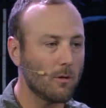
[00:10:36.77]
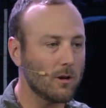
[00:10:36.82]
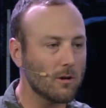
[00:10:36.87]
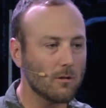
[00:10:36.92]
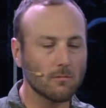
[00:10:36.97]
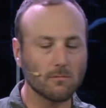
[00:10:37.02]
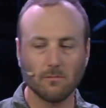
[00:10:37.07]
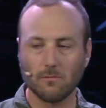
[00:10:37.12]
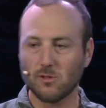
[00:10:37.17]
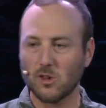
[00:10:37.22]
We
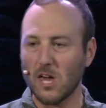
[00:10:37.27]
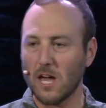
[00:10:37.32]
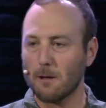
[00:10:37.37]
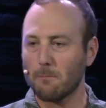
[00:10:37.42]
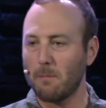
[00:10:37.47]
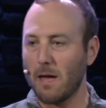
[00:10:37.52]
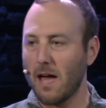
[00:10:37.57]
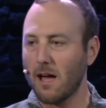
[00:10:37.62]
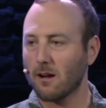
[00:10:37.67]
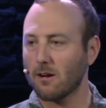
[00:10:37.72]
don't
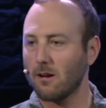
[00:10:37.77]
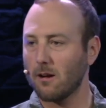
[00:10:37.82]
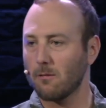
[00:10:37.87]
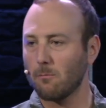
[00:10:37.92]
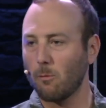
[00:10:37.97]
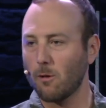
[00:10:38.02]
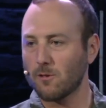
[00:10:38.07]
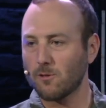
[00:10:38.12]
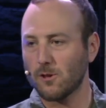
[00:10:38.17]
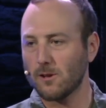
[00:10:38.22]
check back
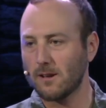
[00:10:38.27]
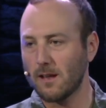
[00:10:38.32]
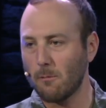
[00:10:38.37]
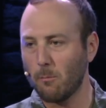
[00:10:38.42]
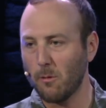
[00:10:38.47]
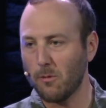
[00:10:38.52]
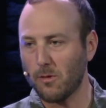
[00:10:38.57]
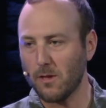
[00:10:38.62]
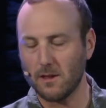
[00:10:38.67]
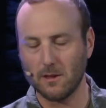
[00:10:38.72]
on what you
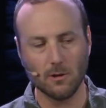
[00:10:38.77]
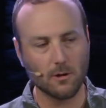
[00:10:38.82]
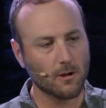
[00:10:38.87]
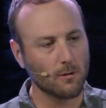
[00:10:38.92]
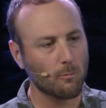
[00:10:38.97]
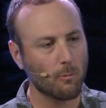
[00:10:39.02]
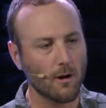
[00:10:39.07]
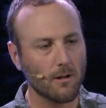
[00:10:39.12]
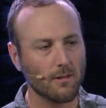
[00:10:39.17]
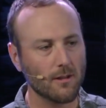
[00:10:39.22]
did with it. You
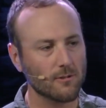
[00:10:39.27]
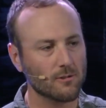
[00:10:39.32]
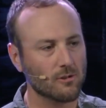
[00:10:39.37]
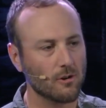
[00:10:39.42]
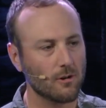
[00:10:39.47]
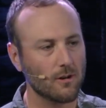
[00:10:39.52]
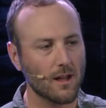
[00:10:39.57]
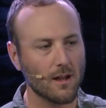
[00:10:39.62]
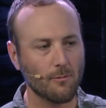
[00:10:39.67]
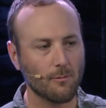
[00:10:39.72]
could wear that
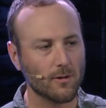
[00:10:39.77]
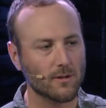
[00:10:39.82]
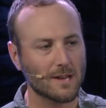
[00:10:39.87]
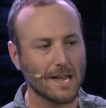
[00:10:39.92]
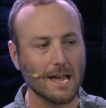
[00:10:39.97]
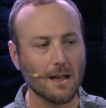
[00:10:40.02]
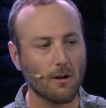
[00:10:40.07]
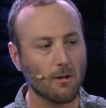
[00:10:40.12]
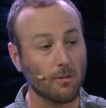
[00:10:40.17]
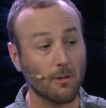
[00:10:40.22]
shirt every
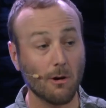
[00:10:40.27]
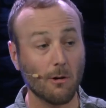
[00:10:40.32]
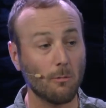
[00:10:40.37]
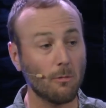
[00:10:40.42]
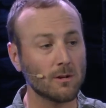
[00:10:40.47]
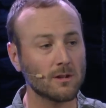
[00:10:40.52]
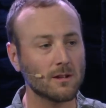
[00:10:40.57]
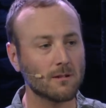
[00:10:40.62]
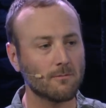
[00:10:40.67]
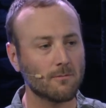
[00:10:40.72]
day, although I
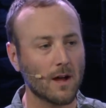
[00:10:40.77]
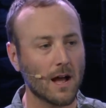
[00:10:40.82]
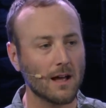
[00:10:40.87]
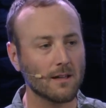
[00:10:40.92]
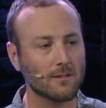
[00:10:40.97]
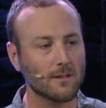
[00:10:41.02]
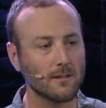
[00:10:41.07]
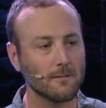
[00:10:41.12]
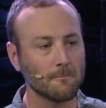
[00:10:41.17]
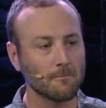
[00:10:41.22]
wouldn't
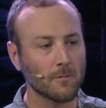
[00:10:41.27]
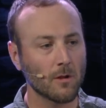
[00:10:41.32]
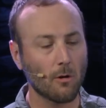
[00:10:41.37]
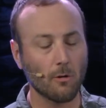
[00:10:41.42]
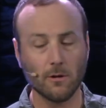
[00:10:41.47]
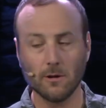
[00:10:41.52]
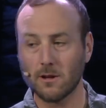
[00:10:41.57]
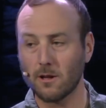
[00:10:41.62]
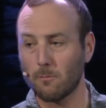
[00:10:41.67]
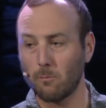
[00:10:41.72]
advise it,
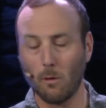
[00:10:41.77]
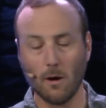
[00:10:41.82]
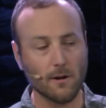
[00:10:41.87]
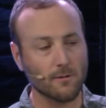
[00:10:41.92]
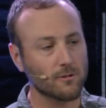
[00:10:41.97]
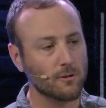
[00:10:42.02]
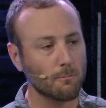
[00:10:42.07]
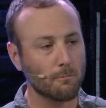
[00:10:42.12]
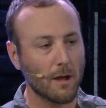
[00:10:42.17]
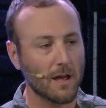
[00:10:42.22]
or you could
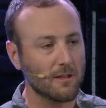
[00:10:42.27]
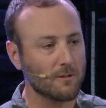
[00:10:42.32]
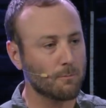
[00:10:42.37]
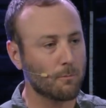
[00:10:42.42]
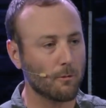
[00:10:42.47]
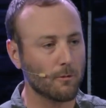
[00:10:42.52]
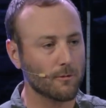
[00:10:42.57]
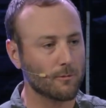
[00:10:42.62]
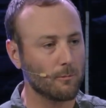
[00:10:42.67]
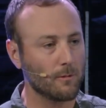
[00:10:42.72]
wash your
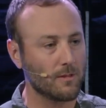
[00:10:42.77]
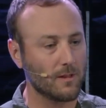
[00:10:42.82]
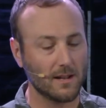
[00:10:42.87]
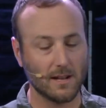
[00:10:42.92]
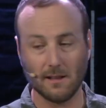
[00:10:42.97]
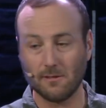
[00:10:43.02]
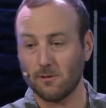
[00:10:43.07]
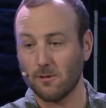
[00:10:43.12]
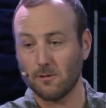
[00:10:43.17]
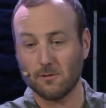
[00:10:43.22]
baseboards with
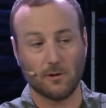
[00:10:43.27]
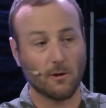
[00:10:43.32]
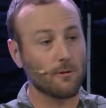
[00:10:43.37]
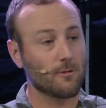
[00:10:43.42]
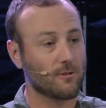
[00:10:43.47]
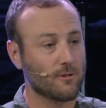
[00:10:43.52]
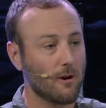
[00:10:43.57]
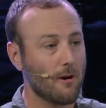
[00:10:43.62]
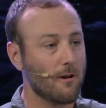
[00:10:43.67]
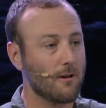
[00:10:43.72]
it. It's just
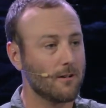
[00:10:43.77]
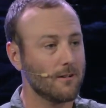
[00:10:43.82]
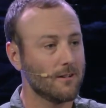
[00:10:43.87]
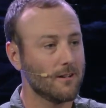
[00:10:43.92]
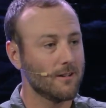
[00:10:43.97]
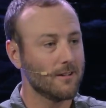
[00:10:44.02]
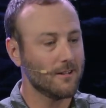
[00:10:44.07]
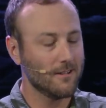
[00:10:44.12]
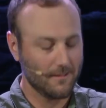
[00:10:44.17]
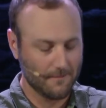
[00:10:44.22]
your
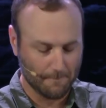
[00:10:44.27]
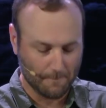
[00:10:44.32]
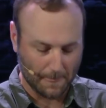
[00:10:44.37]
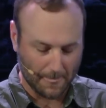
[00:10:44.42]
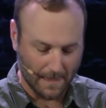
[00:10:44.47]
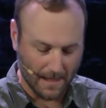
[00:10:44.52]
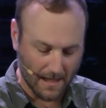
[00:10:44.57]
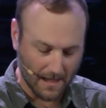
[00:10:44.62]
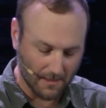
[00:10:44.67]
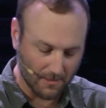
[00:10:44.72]
shirt.
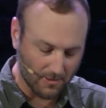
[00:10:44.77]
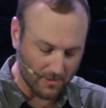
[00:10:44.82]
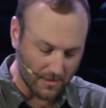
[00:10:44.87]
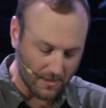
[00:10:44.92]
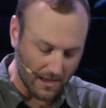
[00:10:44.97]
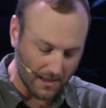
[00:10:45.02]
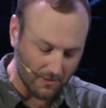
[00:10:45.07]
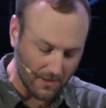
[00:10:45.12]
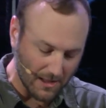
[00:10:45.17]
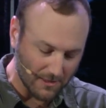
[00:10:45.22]
And,
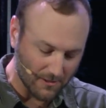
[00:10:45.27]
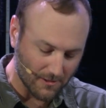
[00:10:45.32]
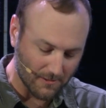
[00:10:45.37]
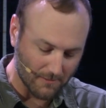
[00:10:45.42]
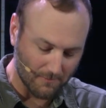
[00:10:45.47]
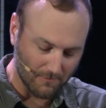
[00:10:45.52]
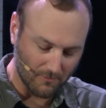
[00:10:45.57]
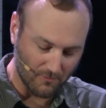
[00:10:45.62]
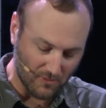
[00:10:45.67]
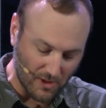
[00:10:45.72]
and
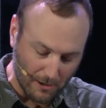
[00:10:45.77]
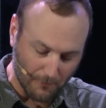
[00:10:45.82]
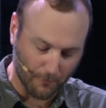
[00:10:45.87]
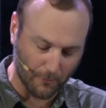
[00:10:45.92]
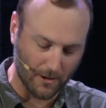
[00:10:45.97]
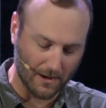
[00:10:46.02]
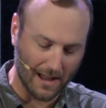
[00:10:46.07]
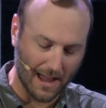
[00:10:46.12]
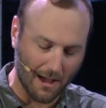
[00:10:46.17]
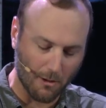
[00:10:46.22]
that's
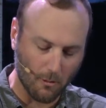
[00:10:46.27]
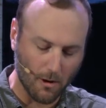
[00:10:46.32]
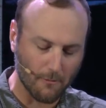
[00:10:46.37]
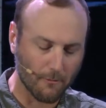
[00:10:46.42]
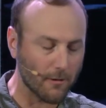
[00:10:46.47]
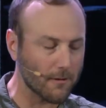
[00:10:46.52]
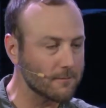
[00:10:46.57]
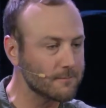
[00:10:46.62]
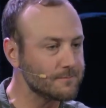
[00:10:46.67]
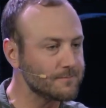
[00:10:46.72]
different.
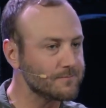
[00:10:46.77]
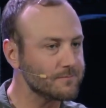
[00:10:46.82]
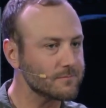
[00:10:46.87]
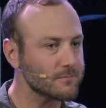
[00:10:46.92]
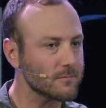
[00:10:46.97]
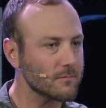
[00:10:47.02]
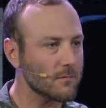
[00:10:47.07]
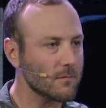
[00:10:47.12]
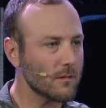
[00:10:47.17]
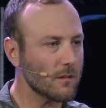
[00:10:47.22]
However,
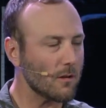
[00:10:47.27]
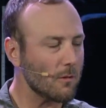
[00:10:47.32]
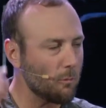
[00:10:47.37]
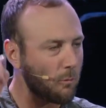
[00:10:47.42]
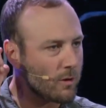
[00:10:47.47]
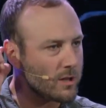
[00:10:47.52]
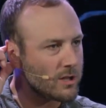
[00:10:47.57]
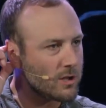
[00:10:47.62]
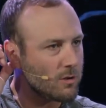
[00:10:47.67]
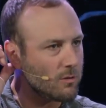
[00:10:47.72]

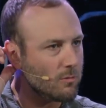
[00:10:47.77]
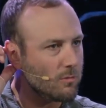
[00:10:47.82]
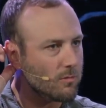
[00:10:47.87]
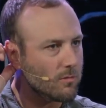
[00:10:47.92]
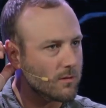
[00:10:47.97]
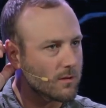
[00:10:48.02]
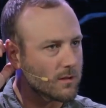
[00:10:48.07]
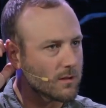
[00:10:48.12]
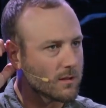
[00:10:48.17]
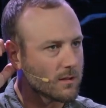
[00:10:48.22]
when
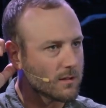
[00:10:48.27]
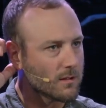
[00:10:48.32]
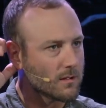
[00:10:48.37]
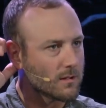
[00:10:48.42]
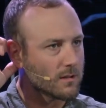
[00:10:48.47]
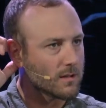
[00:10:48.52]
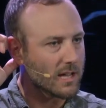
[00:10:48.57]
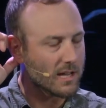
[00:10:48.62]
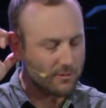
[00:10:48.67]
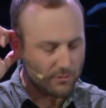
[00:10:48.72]
you
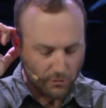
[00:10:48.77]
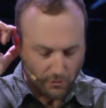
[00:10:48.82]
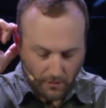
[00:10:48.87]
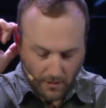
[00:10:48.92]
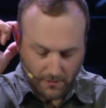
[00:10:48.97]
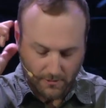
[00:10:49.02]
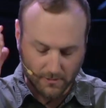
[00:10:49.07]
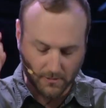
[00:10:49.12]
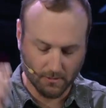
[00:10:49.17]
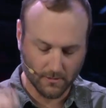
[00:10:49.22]

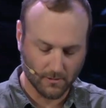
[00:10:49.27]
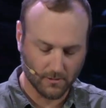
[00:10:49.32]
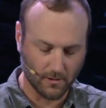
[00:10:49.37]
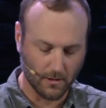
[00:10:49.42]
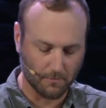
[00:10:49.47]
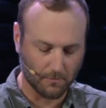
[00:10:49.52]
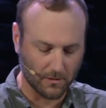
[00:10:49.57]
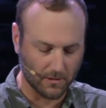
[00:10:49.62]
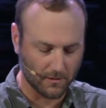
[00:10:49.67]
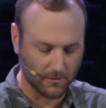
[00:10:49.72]
entrust
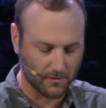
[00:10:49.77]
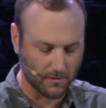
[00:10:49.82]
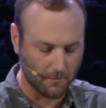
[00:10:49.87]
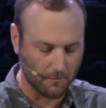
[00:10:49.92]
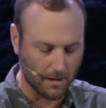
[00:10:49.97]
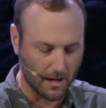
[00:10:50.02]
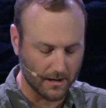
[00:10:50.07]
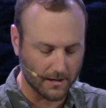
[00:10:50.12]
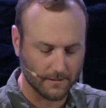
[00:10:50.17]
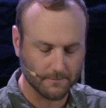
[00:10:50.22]
something to
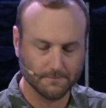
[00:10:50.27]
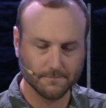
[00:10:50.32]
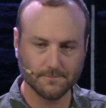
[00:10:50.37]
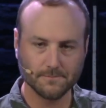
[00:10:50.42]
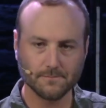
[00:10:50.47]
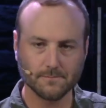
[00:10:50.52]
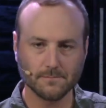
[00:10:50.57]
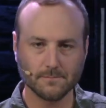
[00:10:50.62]
somebody,